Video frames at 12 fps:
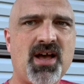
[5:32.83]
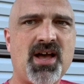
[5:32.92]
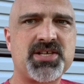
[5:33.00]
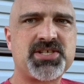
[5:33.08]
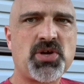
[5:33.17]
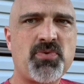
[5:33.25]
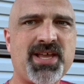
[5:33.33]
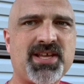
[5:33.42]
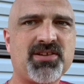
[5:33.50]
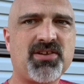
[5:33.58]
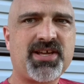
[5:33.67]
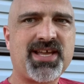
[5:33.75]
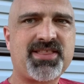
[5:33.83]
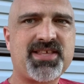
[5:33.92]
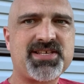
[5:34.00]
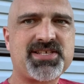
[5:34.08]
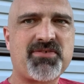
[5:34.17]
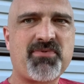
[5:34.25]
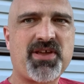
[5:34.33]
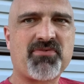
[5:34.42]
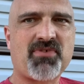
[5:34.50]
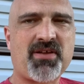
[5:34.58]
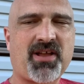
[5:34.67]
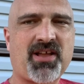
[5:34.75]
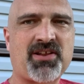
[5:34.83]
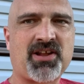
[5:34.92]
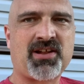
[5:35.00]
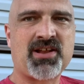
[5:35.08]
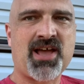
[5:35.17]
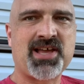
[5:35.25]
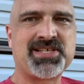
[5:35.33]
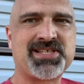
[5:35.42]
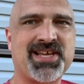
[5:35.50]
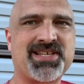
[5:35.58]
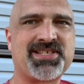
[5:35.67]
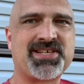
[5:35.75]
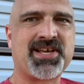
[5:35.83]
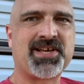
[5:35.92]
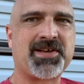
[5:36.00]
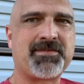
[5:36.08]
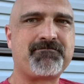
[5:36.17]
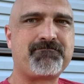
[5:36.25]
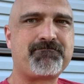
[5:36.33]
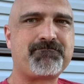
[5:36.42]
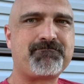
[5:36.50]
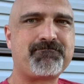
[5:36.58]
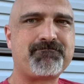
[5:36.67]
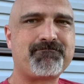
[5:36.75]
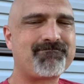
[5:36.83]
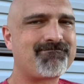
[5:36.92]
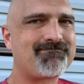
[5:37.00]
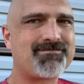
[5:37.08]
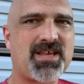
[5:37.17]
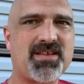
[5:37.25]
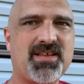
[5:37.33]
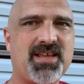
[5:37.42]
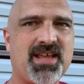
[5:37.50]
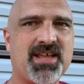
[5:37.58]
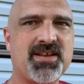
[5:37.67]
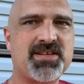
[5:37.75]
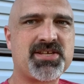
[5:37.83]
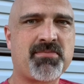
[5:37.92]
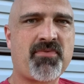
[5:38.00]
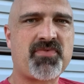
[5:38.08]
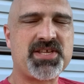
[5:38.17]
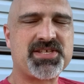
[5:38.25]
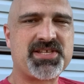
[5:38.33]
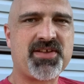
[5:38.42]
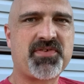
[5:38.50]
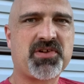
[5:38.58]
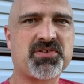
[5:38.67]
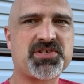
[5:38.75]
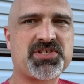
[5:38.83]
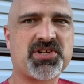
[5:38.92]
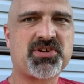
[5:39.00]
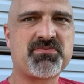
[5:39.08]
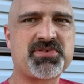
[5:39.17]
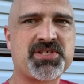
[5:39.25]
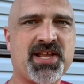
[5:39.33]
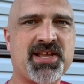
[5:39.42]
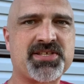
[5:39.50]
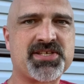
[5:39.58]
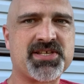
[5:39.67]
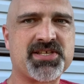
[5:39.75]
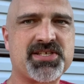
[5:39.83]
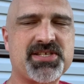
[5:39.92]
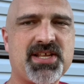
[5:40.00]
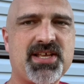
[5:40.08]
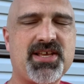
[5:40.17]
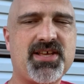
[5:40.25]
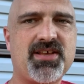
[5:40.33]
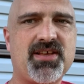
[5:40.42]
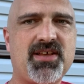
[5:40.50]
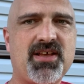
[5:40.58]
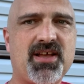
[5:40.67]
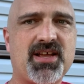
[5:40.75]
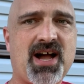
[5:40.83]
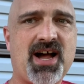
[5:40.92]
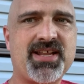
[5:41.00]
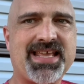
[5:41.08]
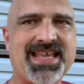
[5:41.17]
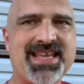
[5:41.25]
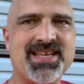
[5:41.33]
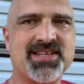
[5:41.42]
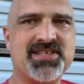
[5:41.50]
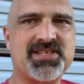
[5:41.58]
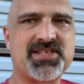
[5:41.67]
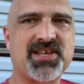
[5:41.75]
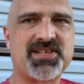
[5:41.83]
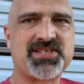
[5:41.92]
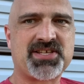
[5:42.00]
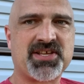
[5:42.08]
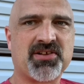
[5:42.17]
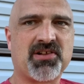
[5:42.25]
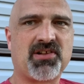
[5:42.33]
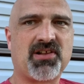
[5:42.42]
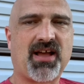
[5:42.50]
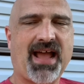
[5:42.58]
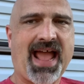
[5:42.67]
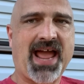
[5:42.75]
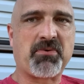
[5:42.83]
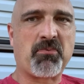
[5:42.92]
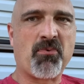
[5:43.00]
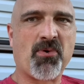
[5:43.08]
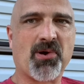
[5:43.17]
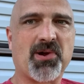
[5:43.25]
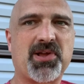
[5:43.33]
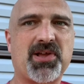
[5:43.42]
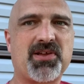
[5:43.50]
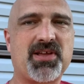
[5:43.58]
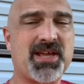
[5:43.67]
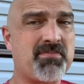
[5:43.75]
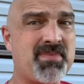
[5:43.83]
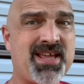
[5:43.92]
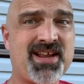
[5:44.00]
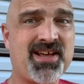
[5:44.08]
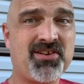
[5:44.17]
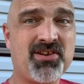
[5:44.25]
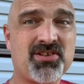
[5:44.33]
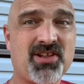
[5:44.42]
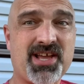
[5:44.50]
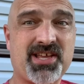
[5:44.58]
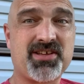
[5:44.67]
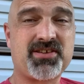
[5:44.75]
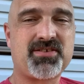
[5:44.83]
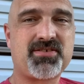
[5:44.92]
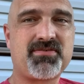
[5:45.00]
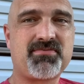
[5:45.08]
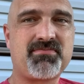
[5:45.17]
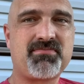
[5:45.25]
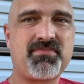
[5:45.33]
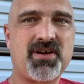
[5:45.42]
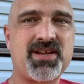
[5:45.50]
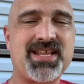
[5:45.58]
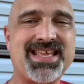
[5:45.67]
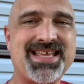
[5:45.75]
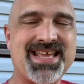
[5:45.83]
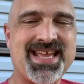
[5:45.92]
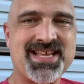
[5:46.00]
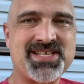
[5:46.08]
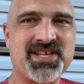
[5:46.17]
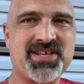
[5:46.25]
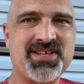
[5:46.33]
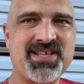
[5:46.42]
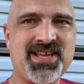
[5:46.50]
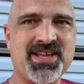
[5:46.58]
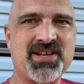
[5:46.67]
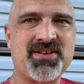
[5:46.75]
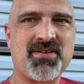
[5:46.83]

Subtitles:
So we can look at this and we can recognize that in some of these difficult circumstances, God is still at work. It may not look like it, but he is indeed